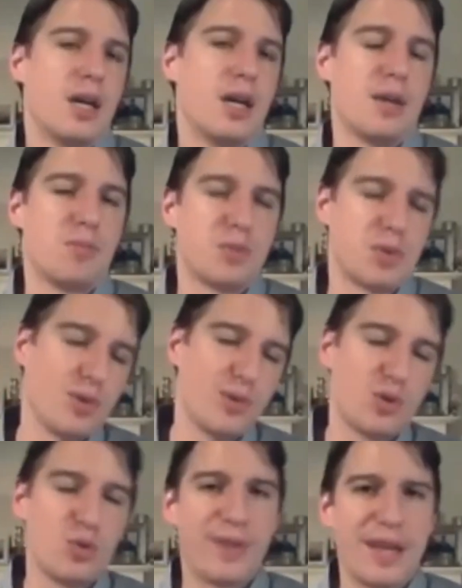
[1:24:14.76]
So you
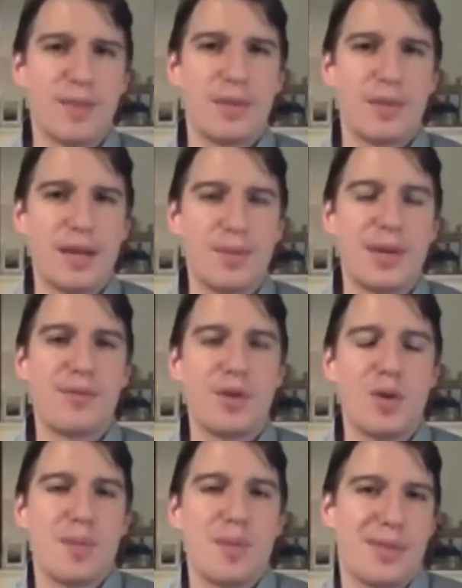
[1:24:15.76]
do find them a little bit
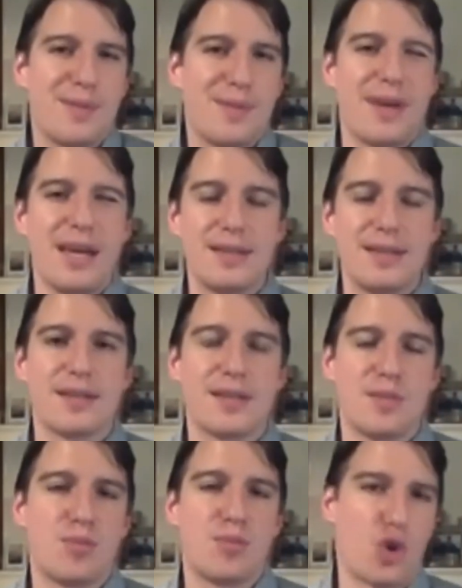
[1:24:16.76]
everywhere, but the Pfalz is
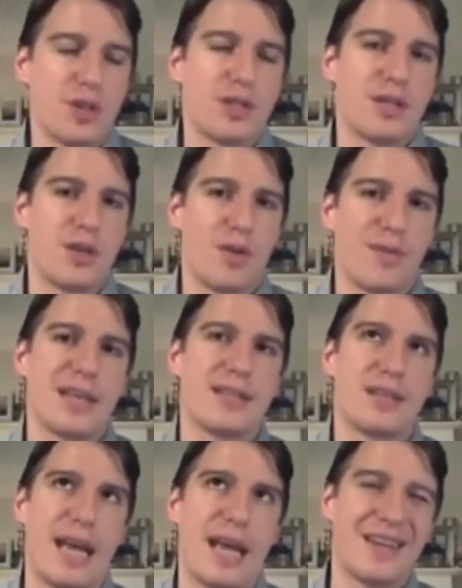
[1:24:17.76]
the majority of that,
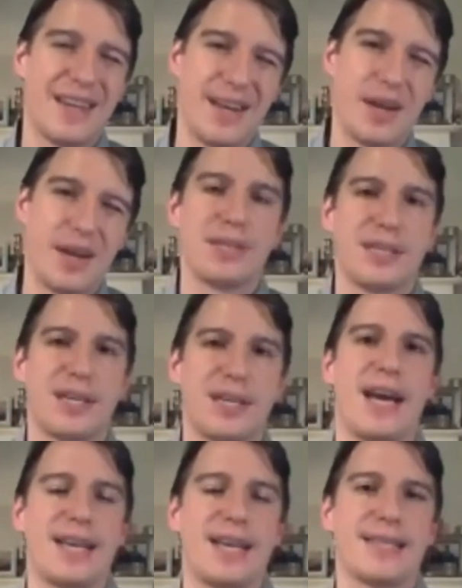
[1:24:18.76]
and a little bit in
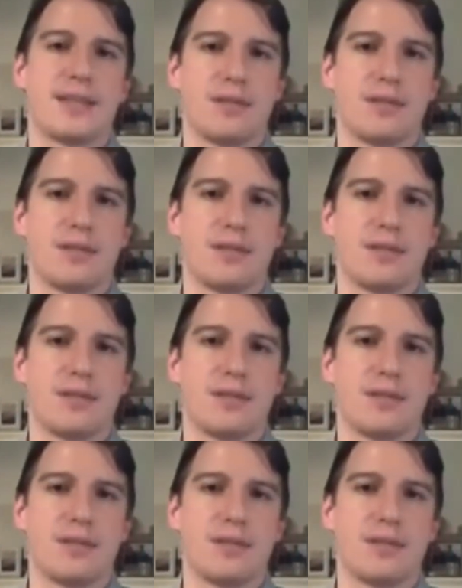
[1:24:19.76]
Rheinhessen.